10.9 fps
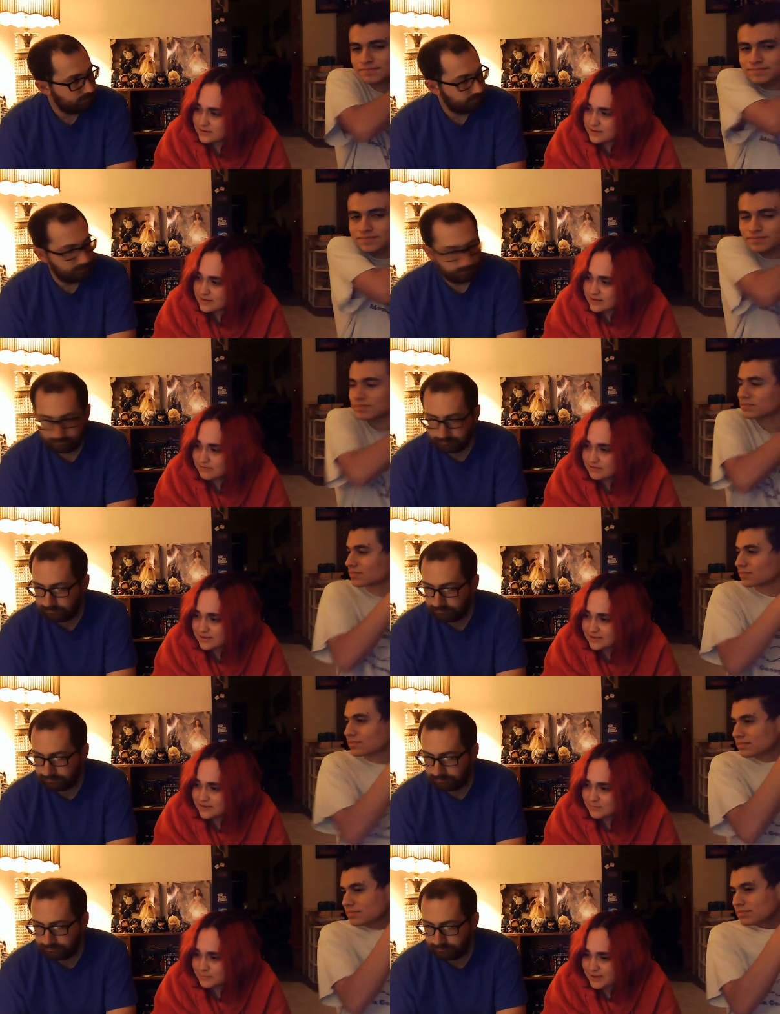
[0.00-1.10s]
Speaker 1: If he gets
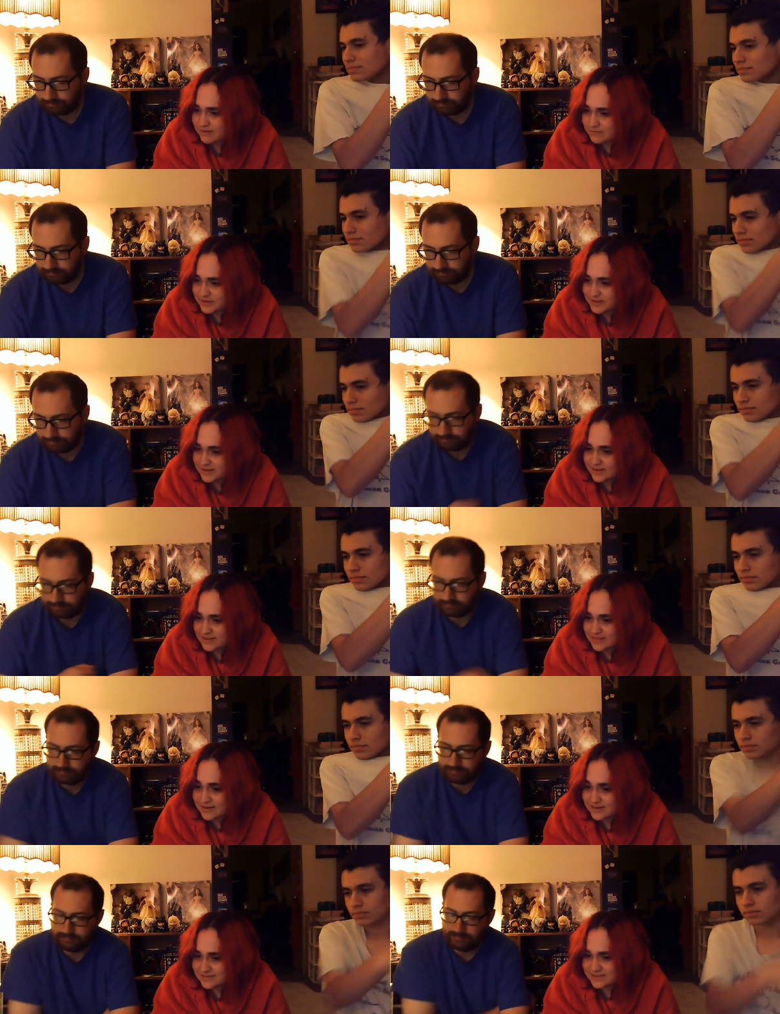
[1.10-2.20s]
a bad feeling and then
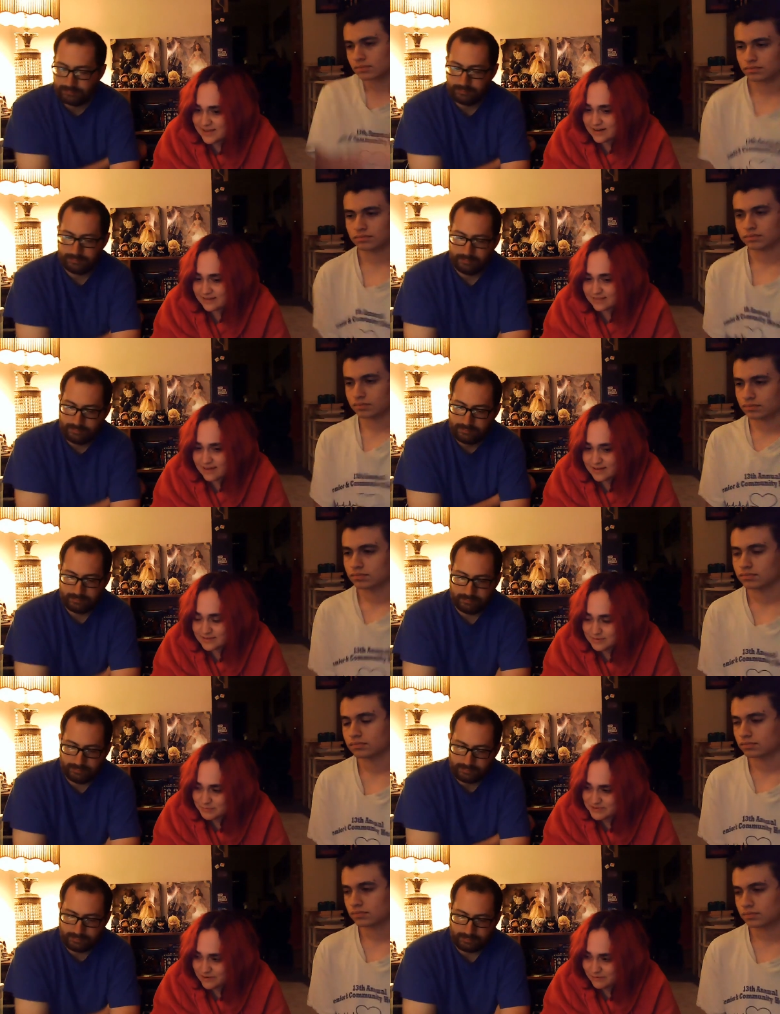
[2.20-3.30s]
his dad aligns
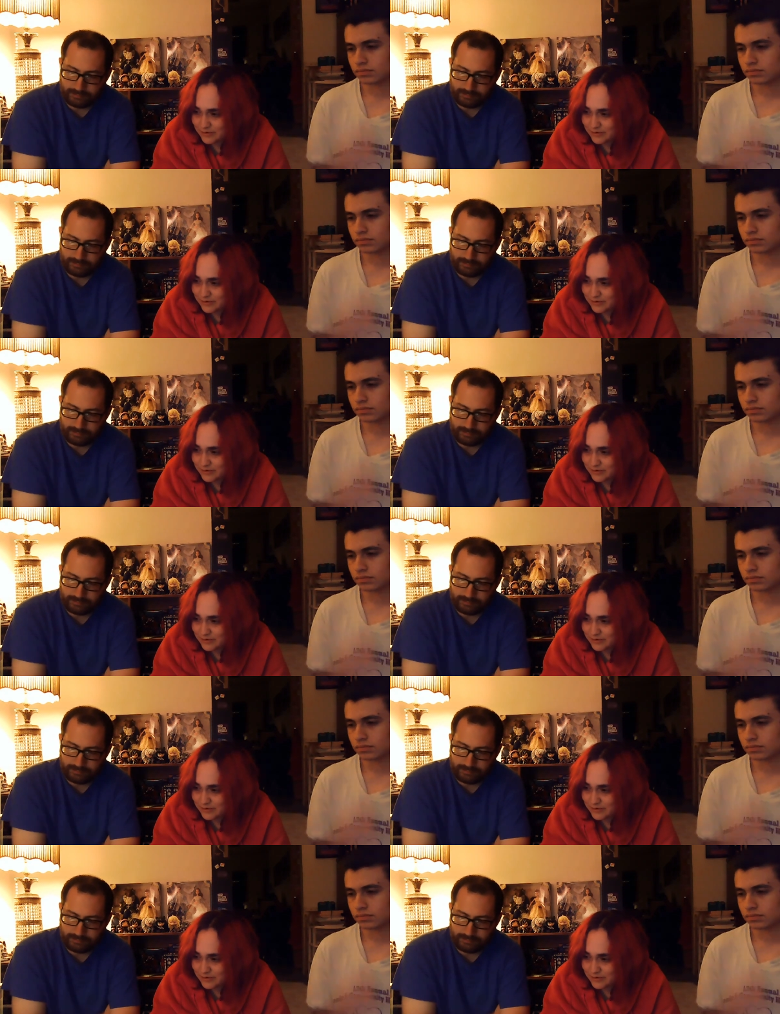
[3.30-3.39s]
himself with